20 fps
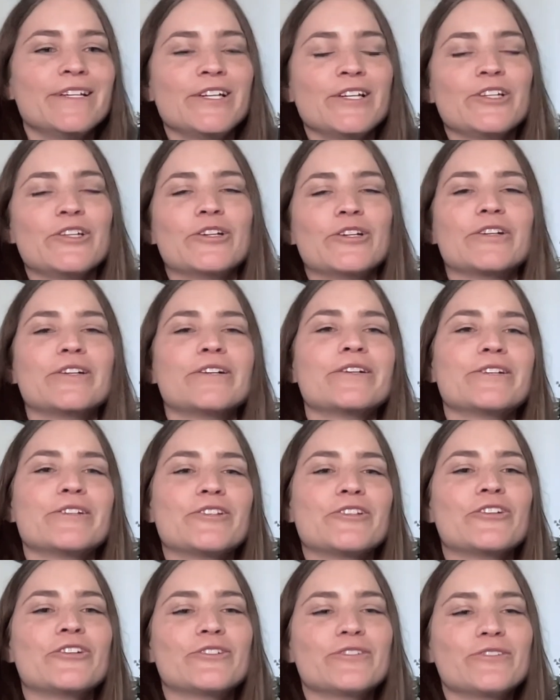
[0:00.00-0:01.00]
you're
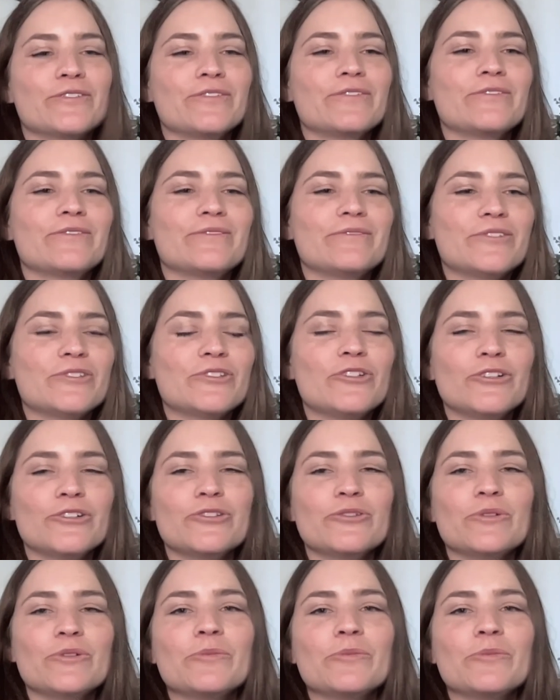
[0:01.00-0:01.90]
doing